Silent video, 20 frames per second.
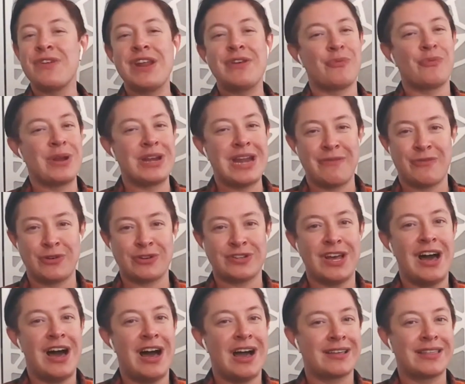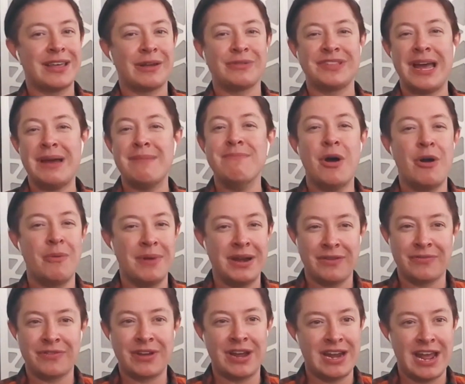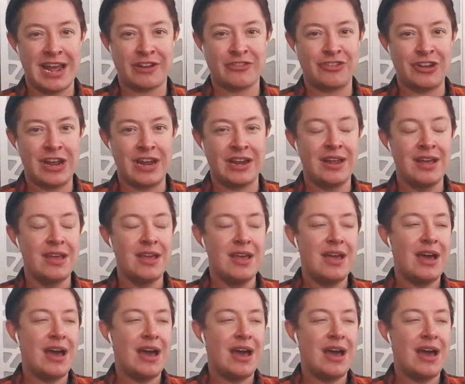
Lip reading: even if we never talk, there's that moment of connection.